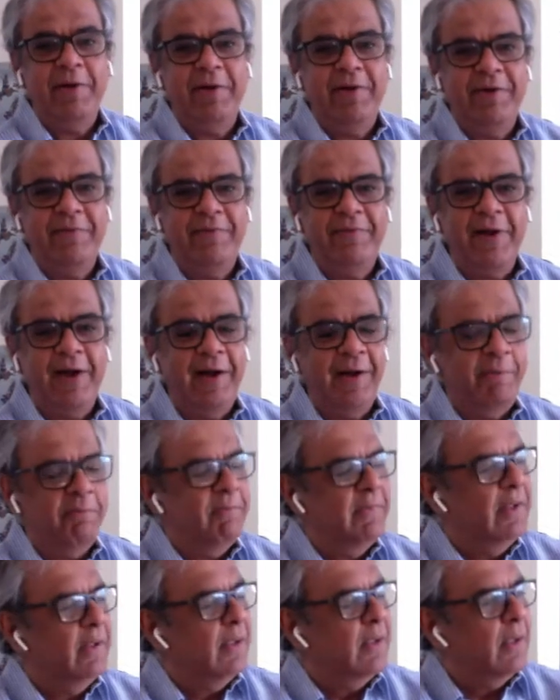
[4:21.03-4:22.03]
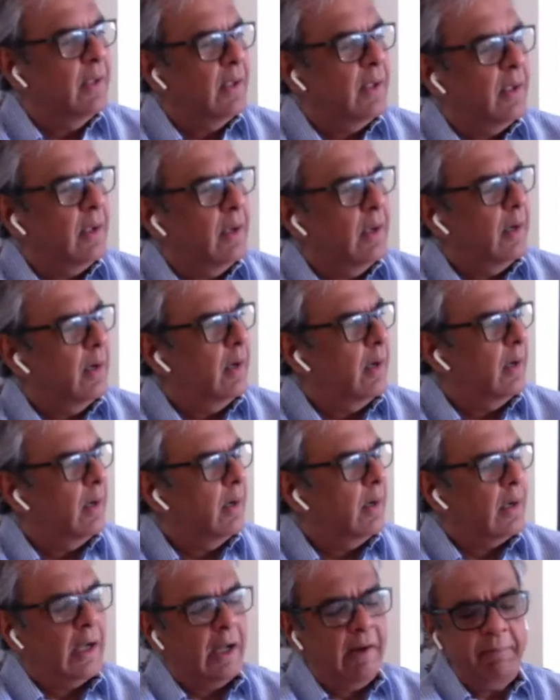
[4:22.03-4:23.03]
period of time.
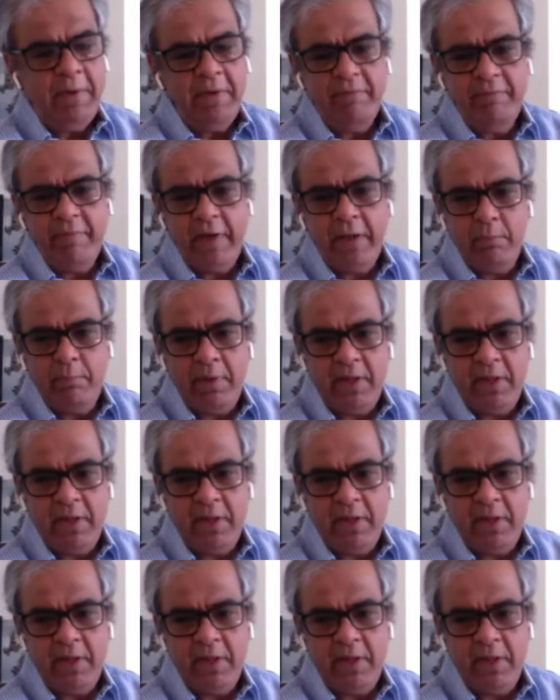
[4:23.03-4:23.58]
I've been very